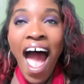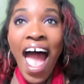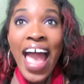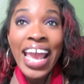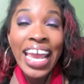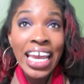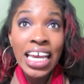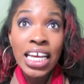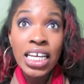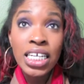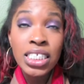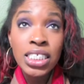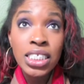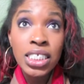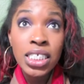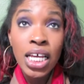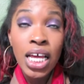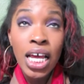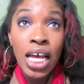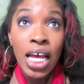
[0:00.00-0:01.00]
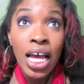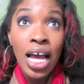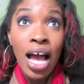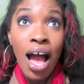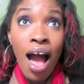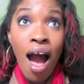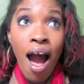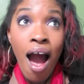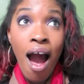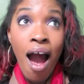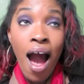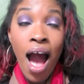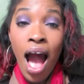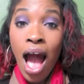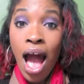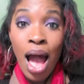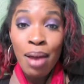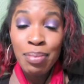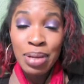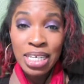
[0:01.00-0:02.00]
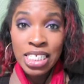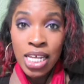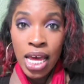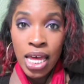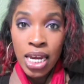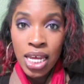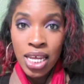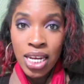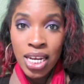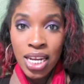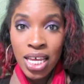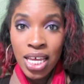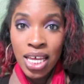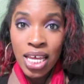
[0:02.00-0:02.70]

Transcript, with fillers: and I'm excited.